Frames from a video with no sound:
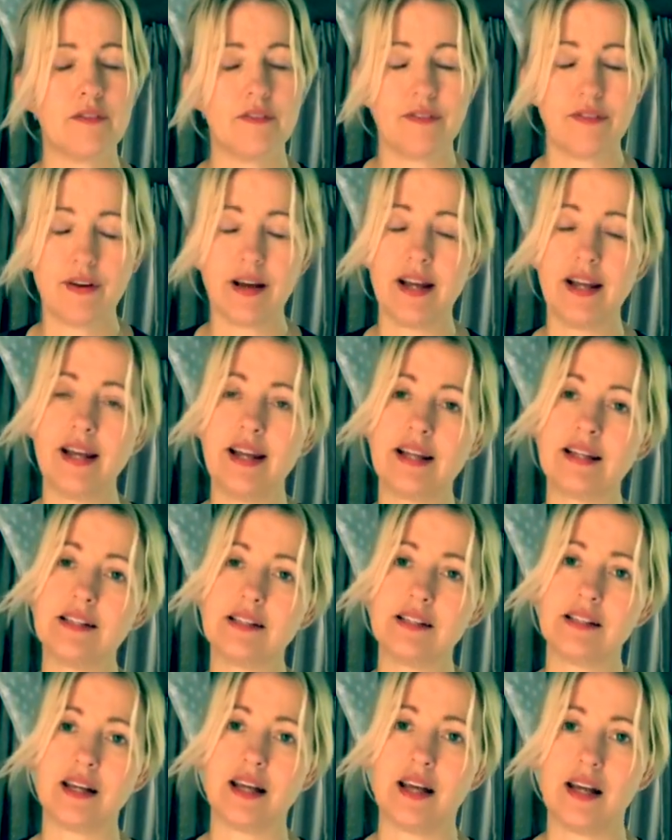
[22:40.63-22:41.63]

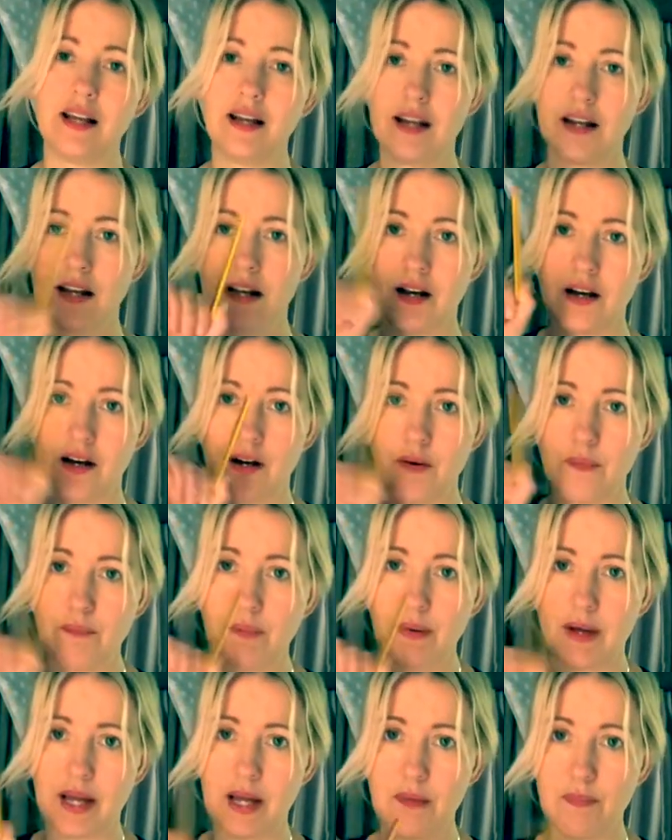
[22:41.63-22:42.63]
finance it on
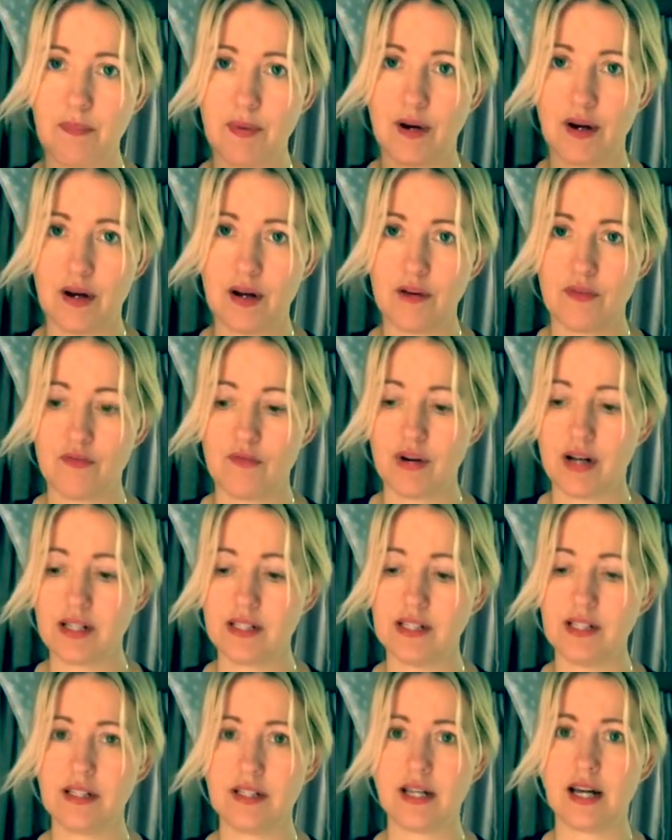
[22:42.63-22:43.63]
paper,
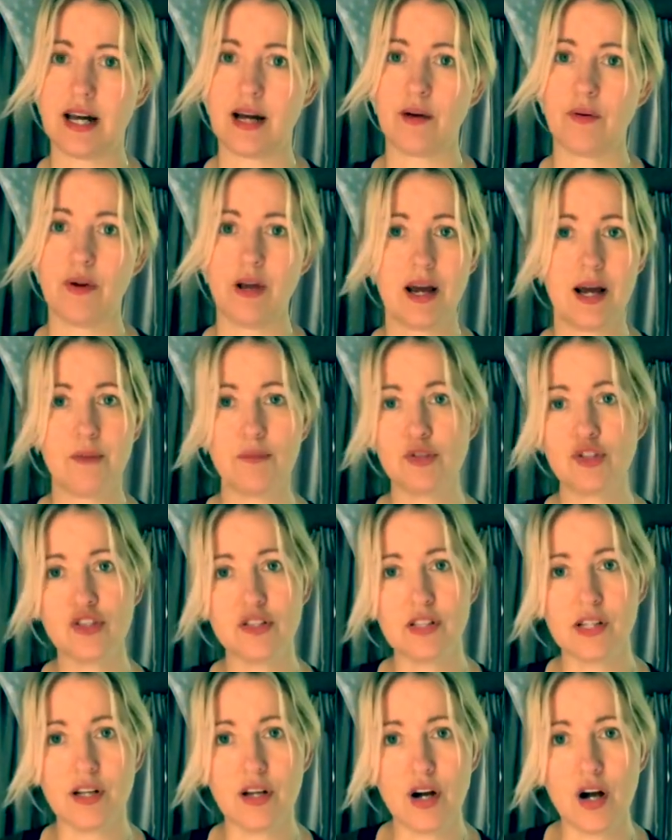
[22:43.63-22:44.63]
write it down. How much
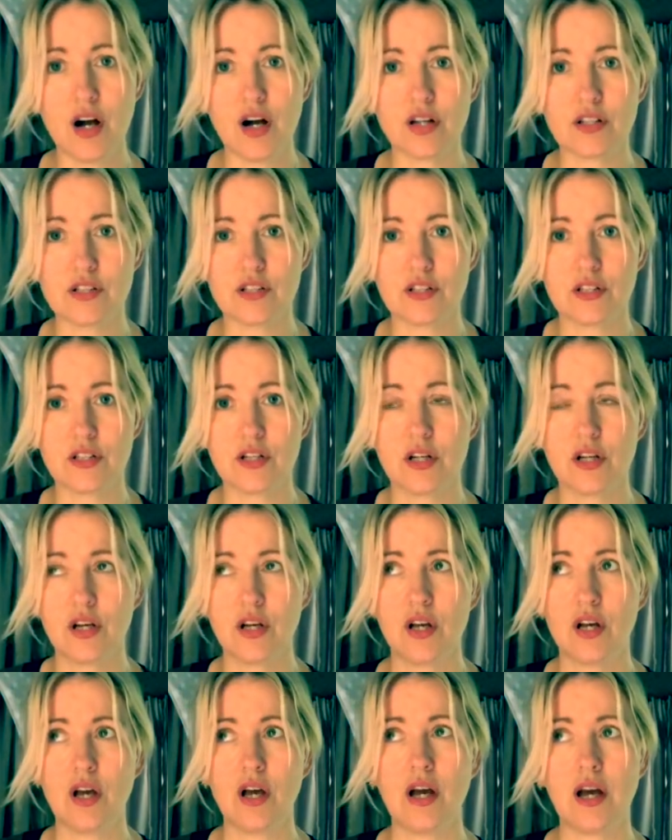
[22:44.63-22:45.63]
does it cost?
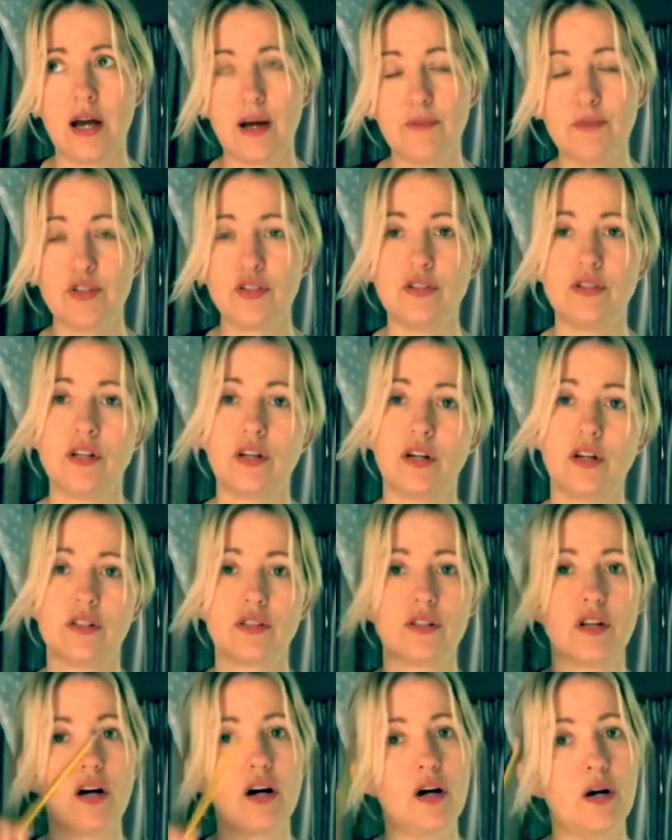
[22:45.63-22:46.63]
How much does it
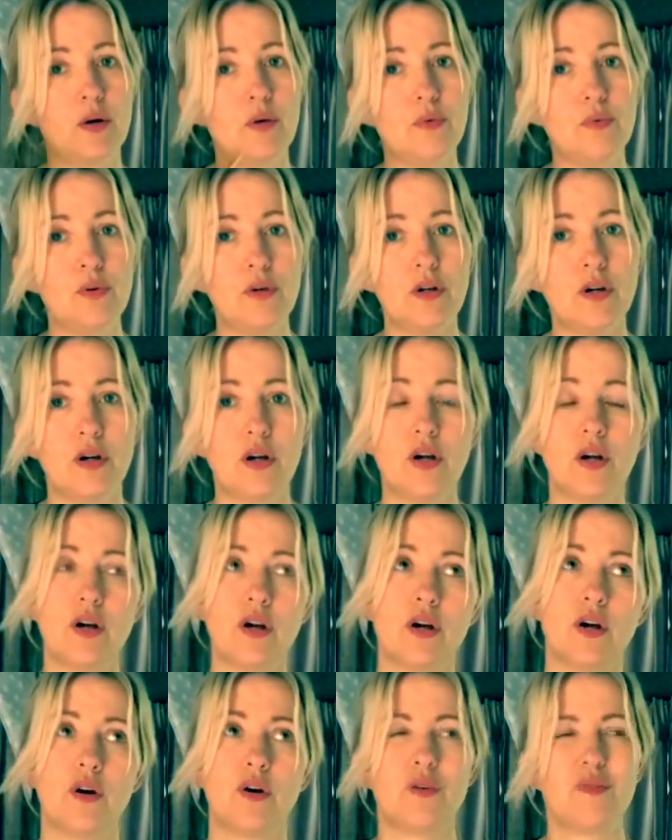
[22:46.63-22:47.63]
cost to own?
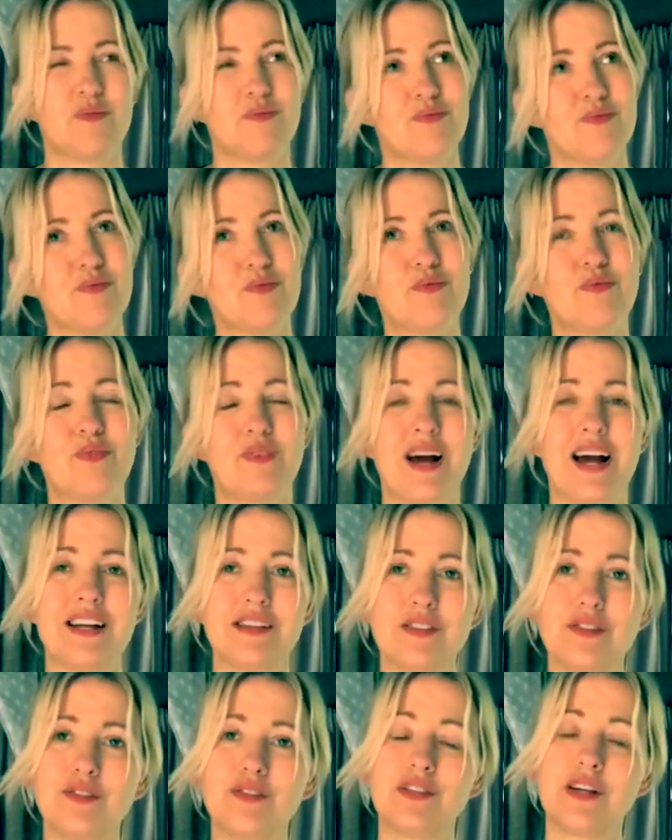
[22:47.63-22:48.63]

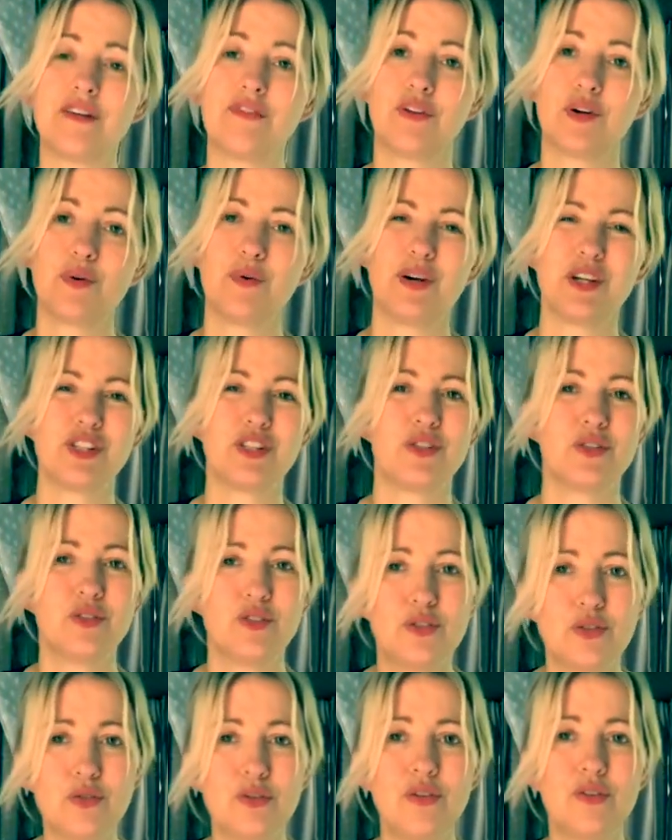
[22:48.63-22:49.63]
Ask yourself the question,
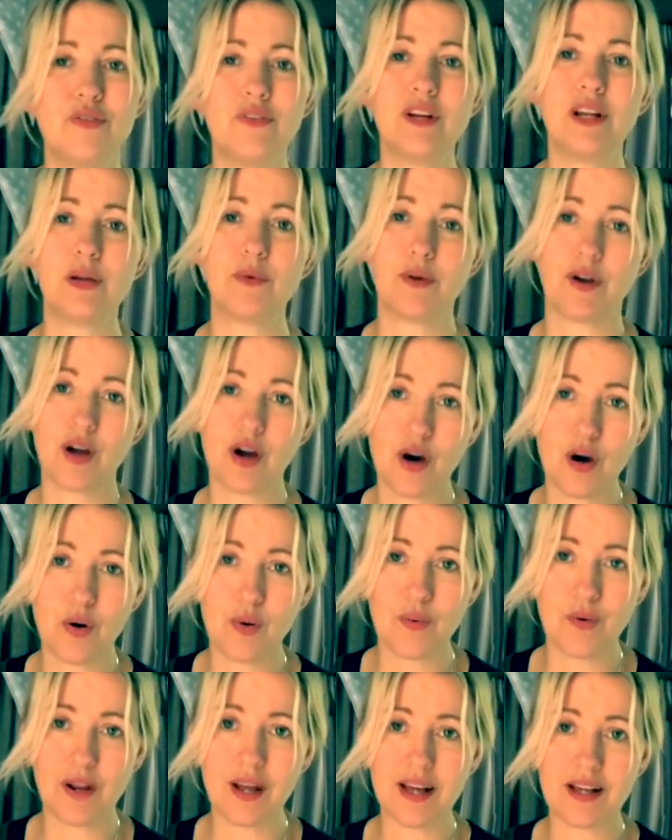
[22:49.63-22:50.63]
do you really want to
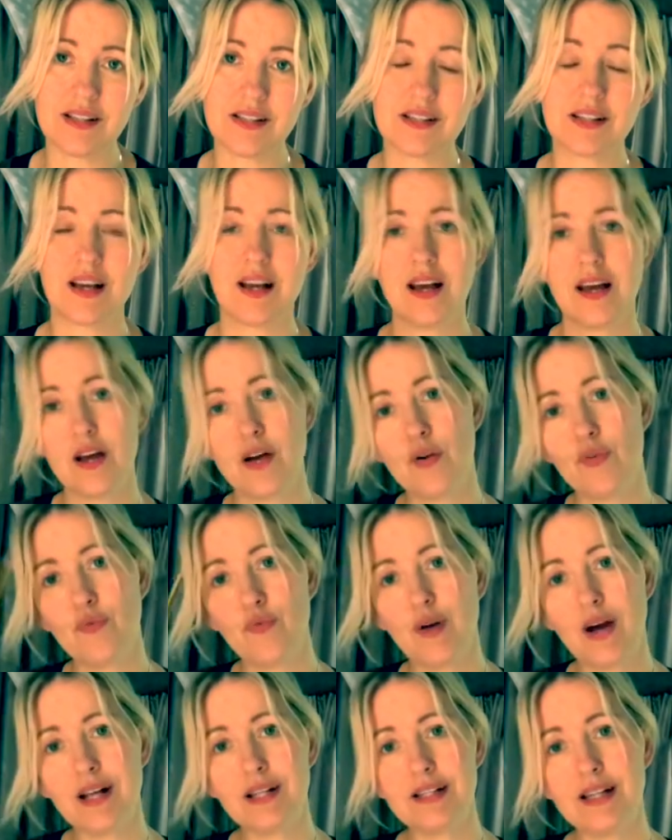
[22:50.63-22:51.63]
own it?
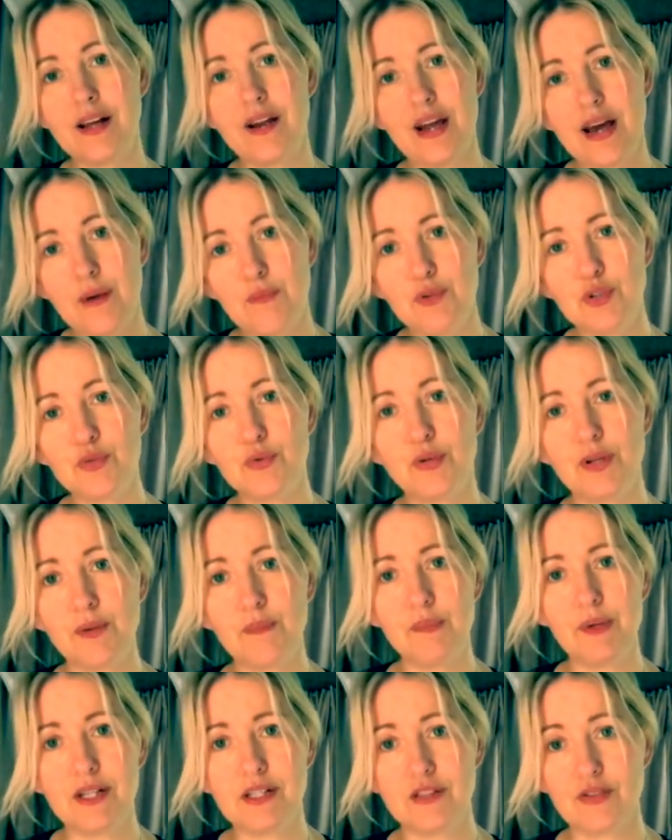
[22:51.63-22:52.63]
Write down how much would
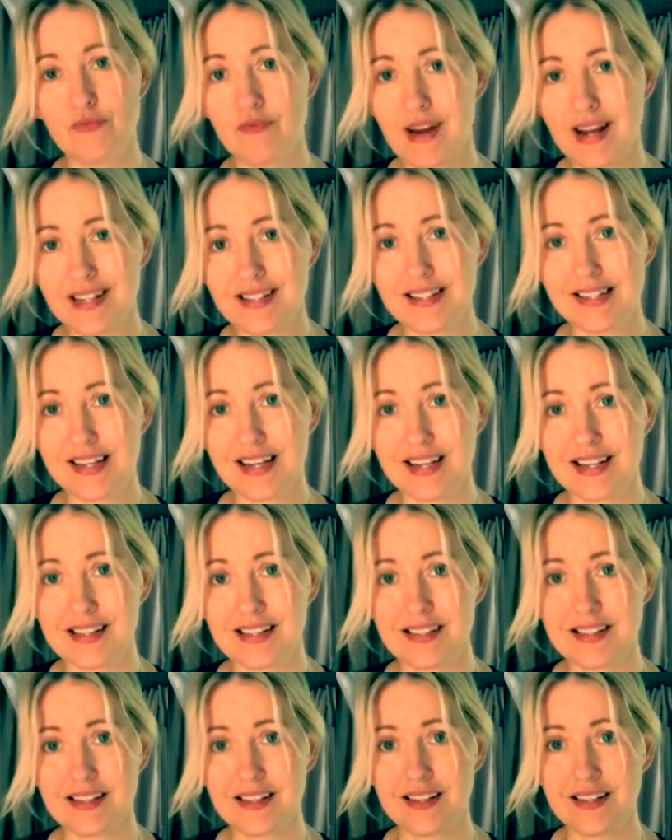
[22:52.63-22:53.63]
it be to rent
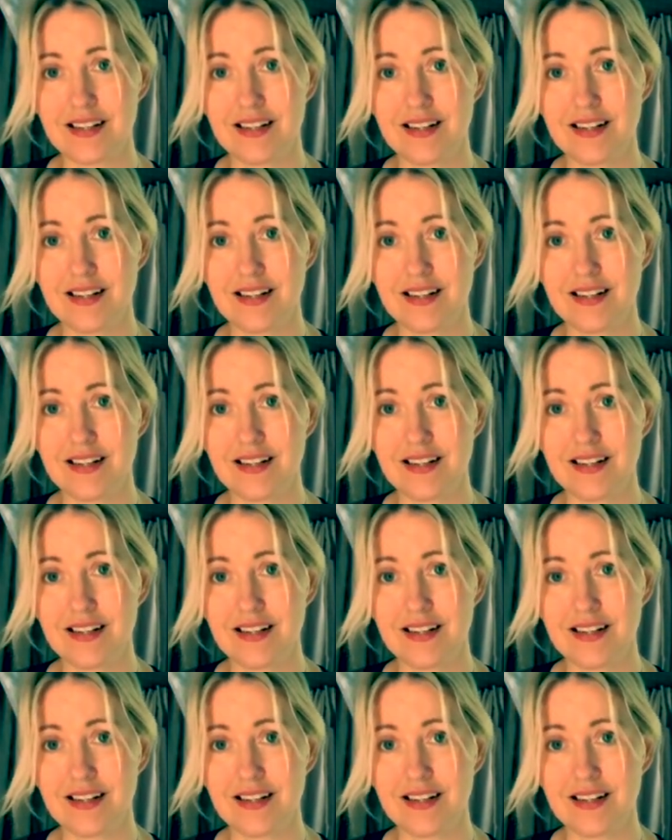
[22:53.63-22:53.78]
it